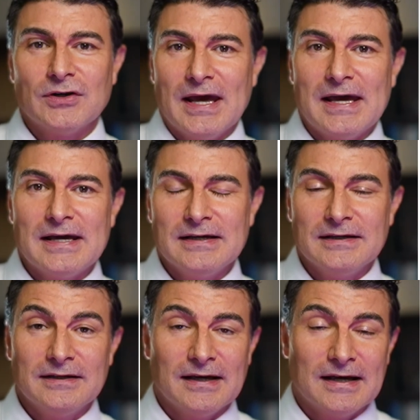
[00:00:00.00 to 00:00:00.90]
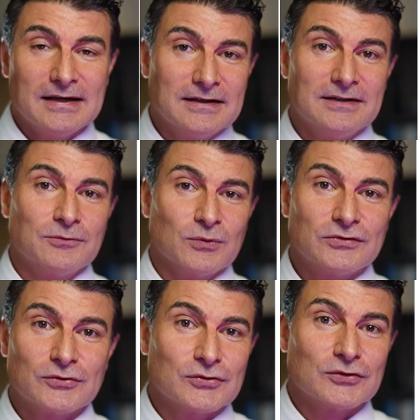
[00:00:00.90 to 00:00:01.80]
A, and
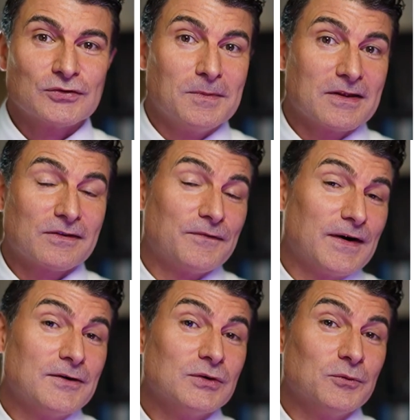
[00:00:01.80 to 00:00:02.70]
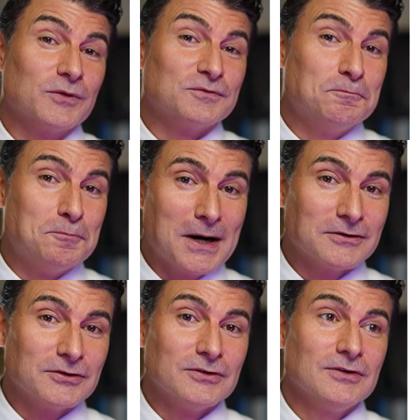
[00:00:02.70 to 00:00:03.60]
researcher Smith found it was
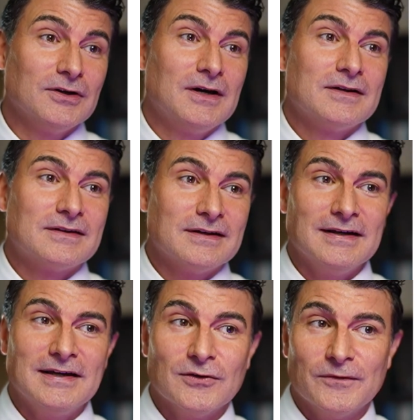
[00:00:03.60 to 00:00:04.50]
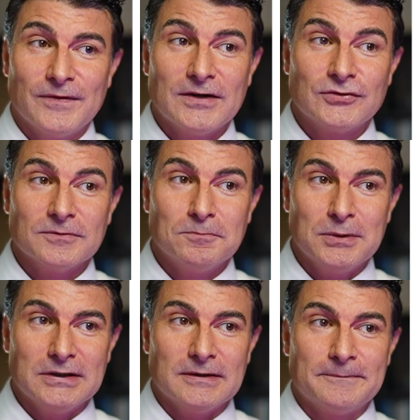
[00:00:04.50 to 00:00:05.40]
better than intervention
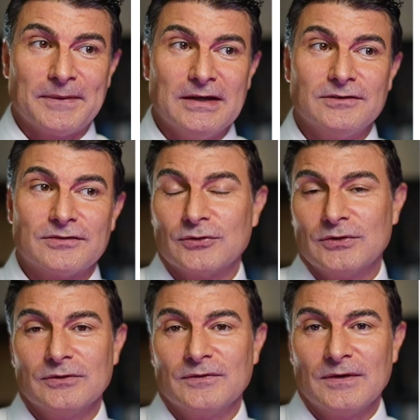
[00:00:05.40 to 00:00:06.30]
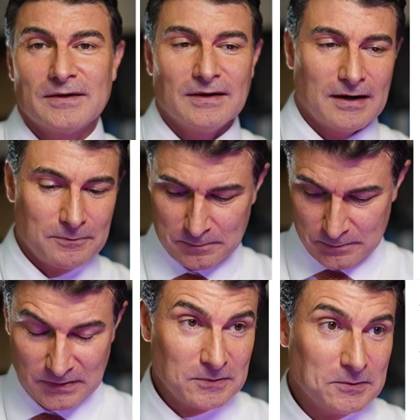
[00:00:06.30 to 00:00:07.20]
B. And so
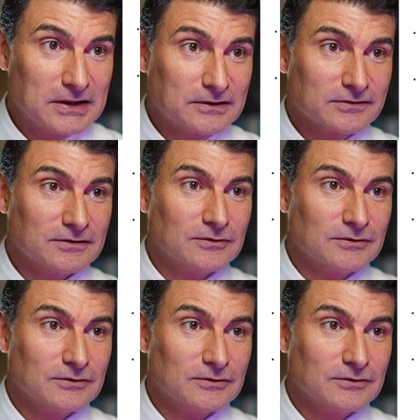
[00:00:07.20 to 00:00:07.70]
let me make this a little